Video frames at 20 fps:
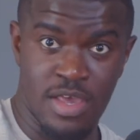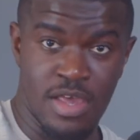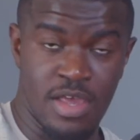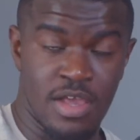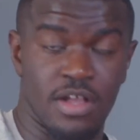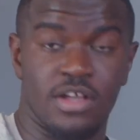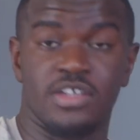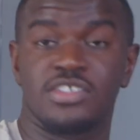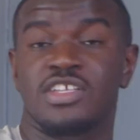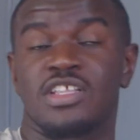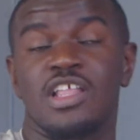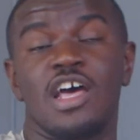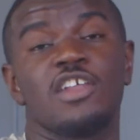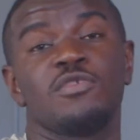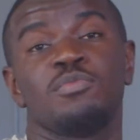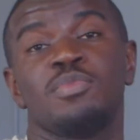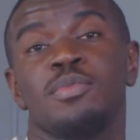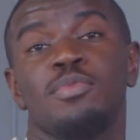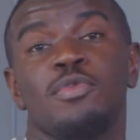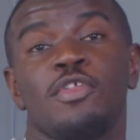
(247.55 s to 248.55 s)
Because a lot of
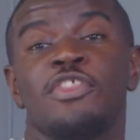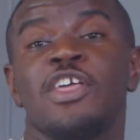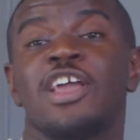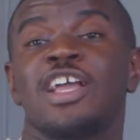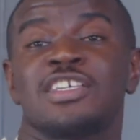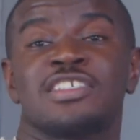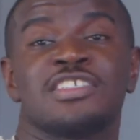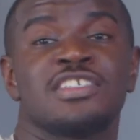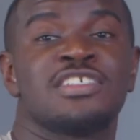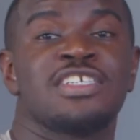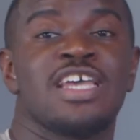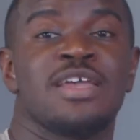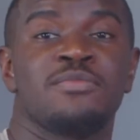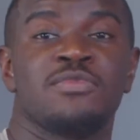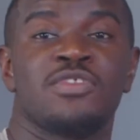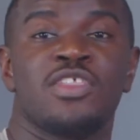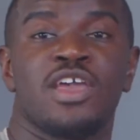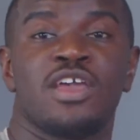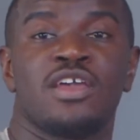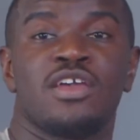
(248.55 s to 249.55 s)
people think it's the same thing.